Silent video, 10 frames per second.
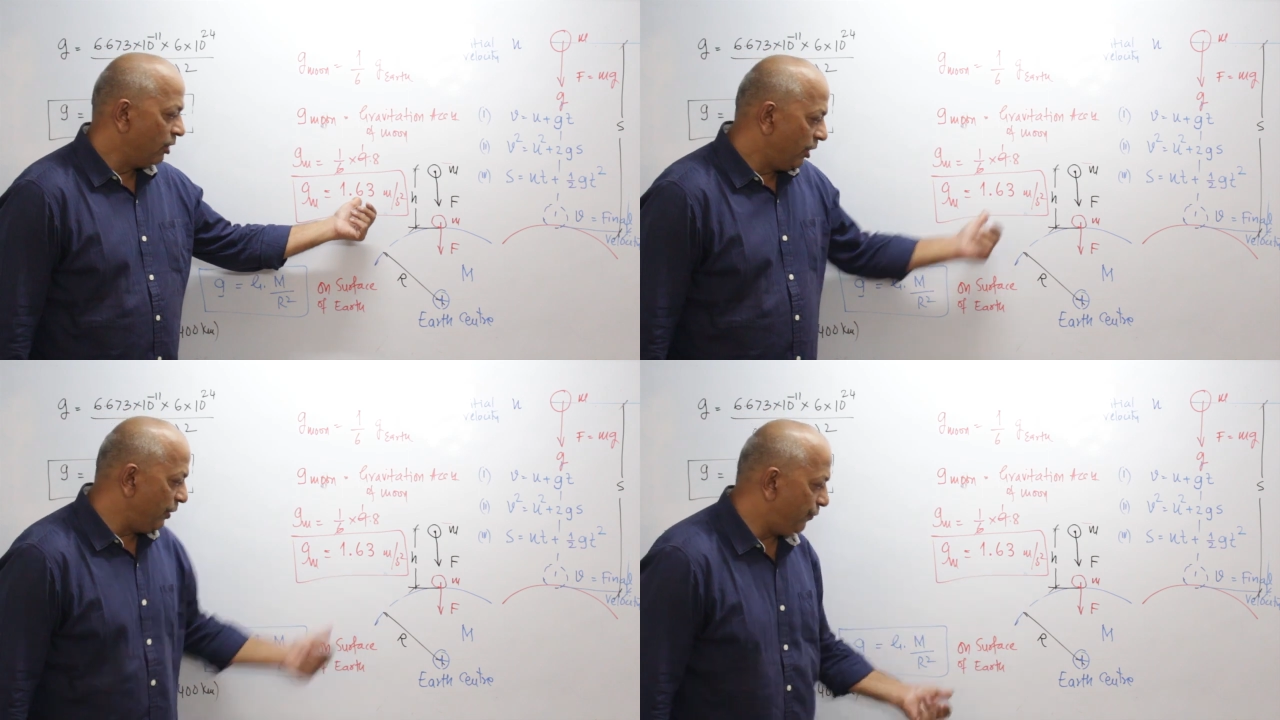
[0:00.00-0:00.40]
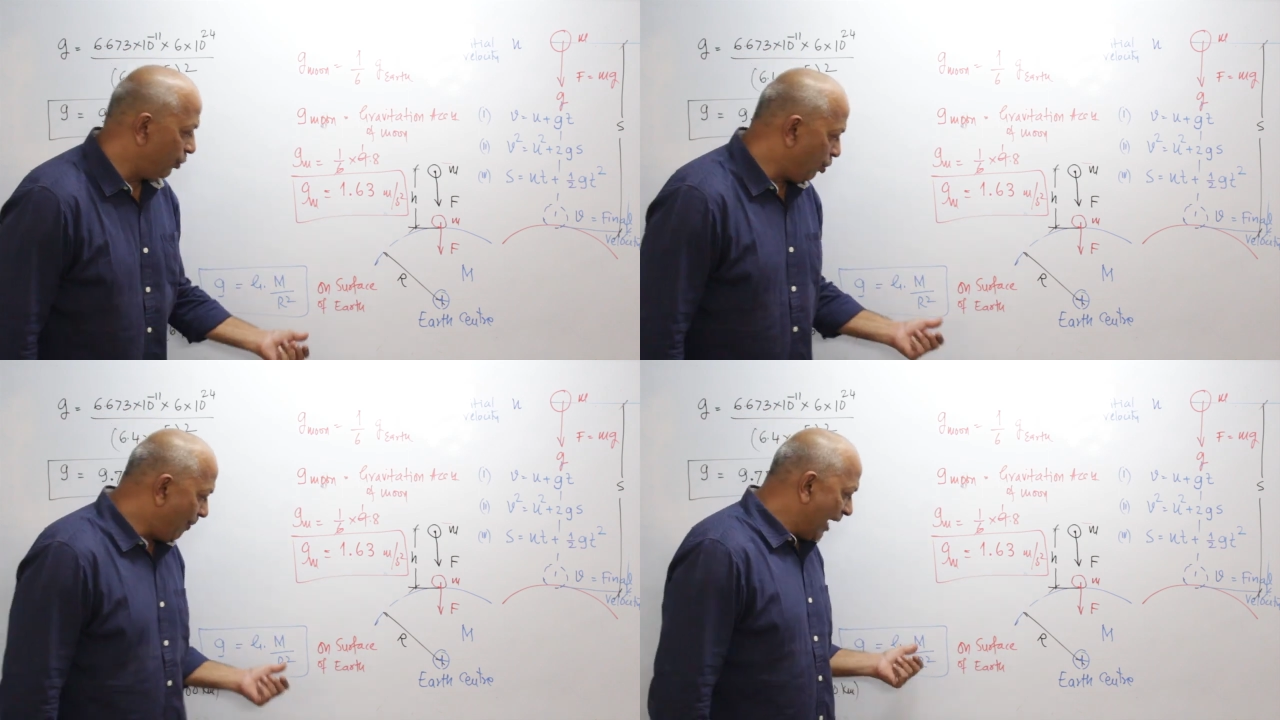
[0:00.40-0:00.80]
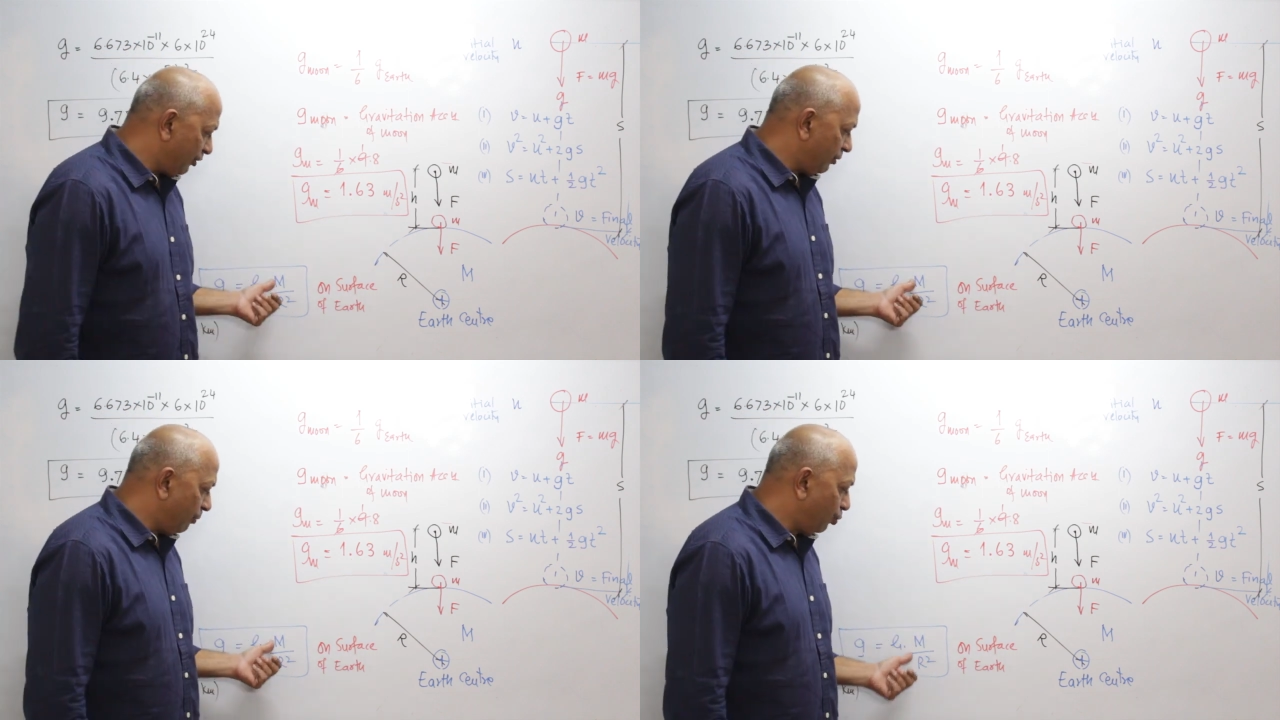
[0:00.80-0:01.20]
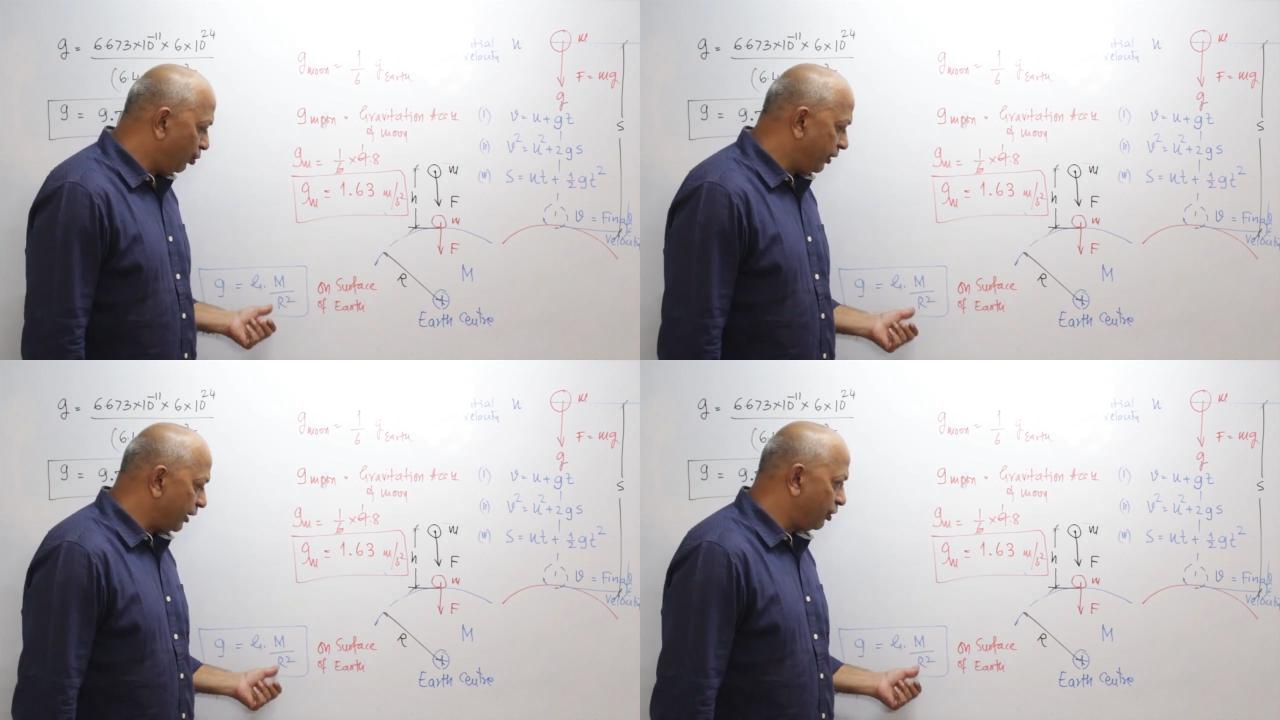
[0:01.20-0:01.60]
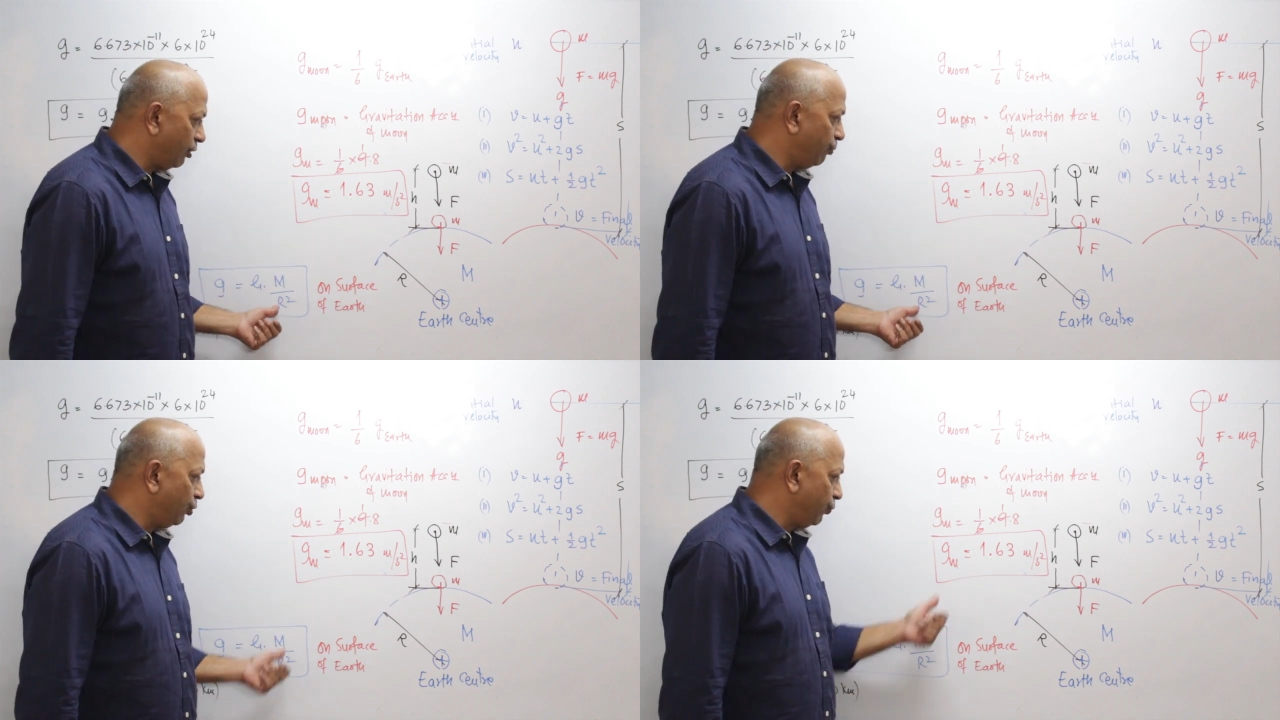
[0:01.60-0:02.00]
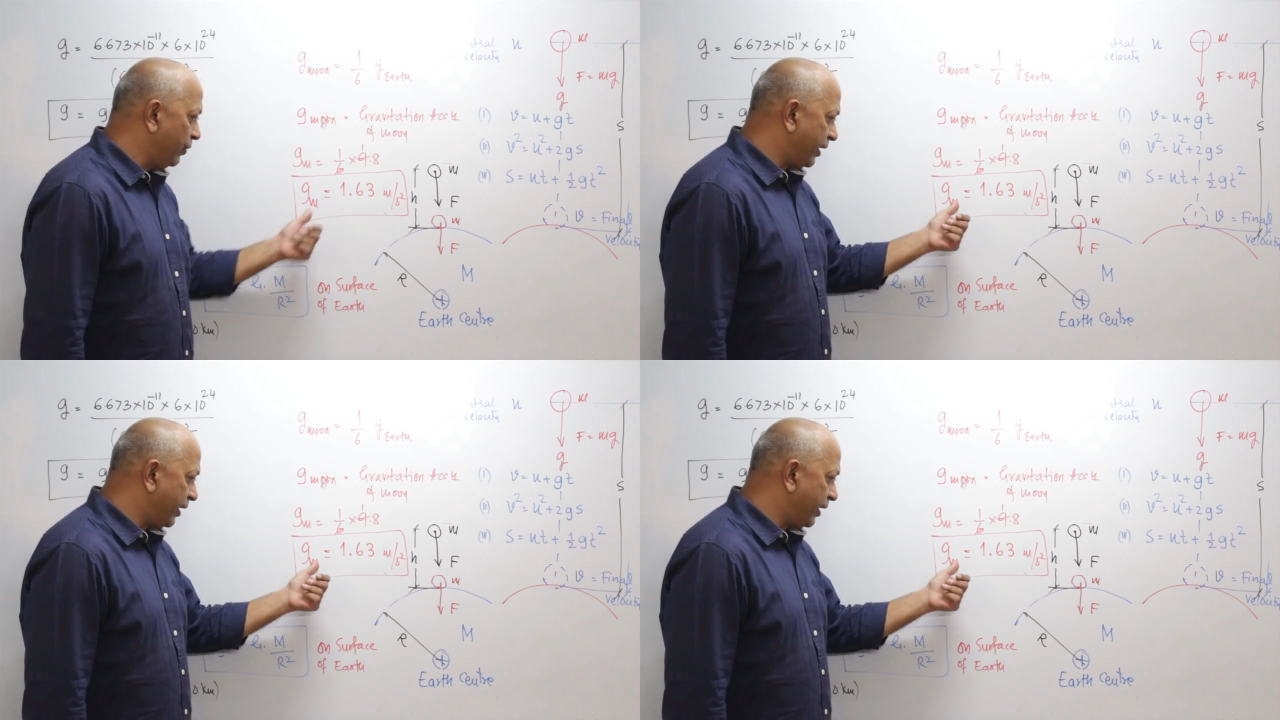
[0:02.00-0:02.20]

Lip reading: If you know mass of the moon, radius of the moon,